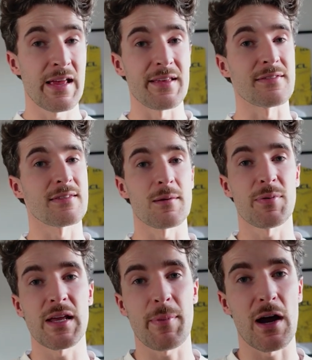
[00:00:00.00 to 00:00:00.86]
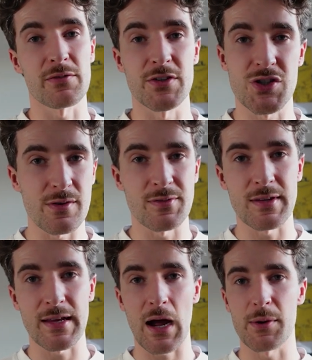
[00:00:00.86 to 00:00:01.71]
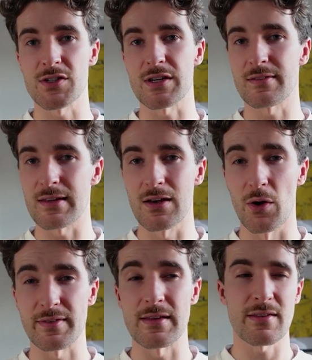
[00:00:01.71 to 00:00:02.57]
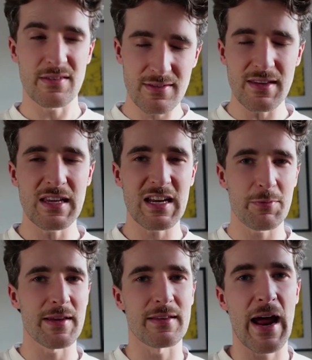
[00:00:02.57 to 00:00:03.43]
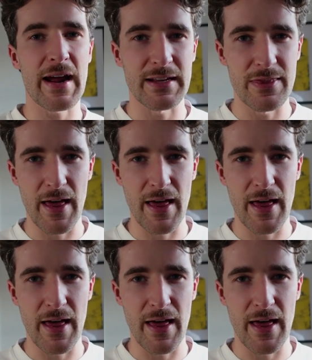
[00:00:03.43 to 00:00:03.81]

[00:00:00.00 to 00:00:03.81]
It's simply about reducing our GC losses and seeing if we can hang in